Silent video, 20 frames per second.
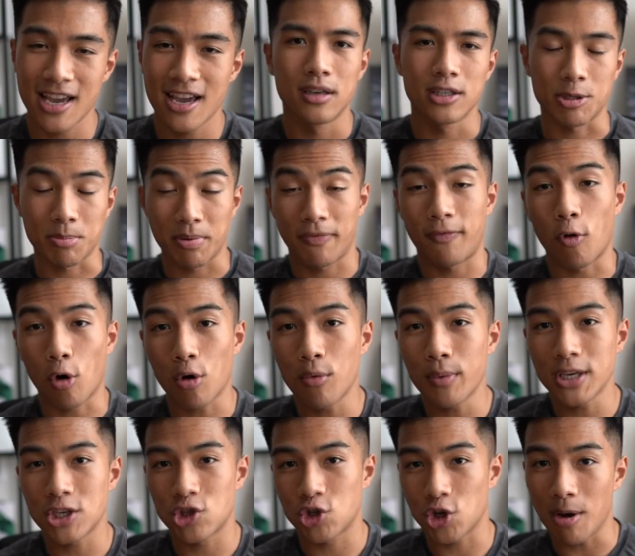So before
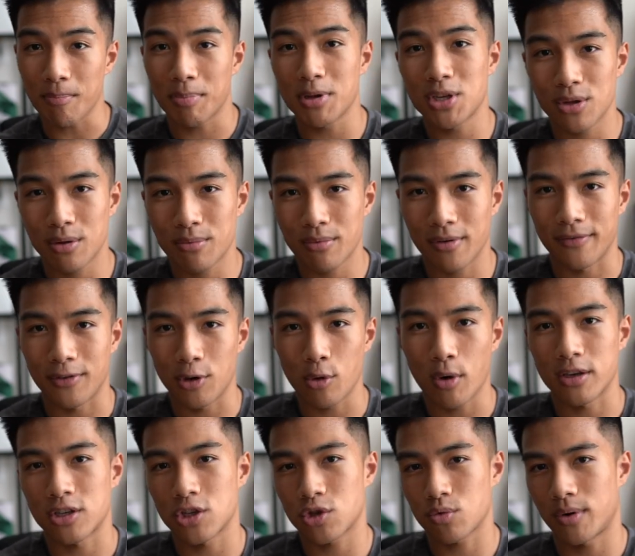we jump into the review,
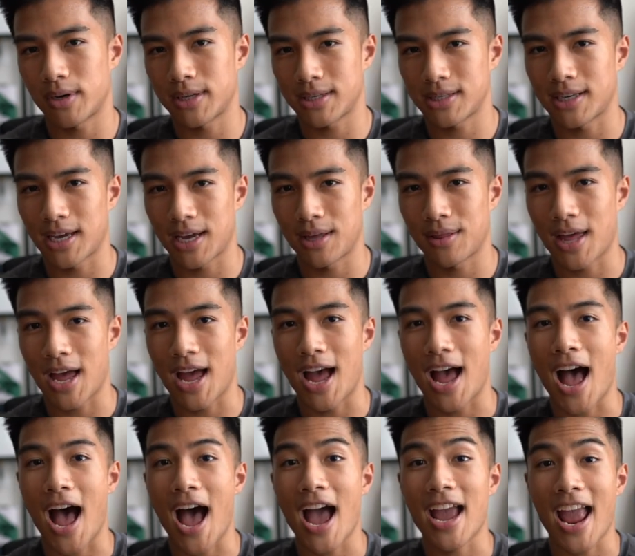I just wanna say
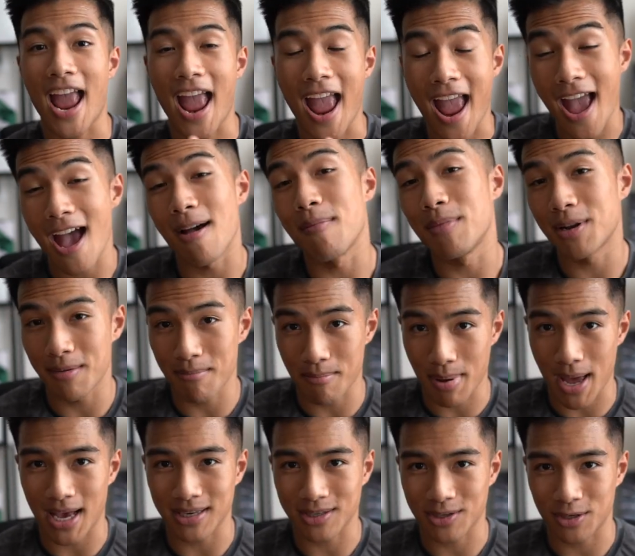that I am an ambassador
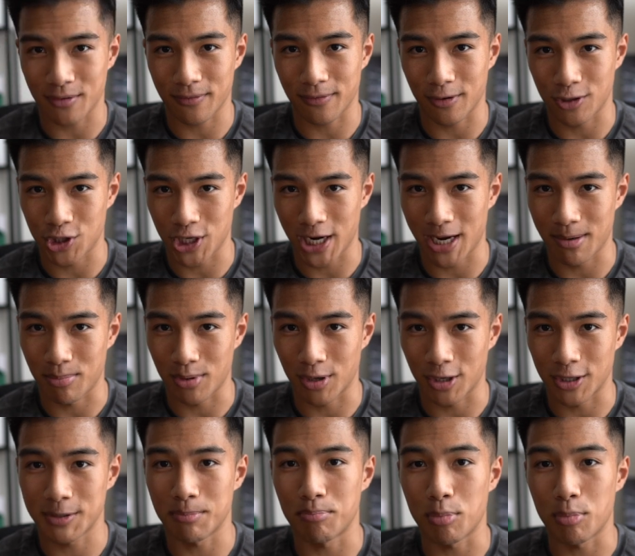for Jaybirds,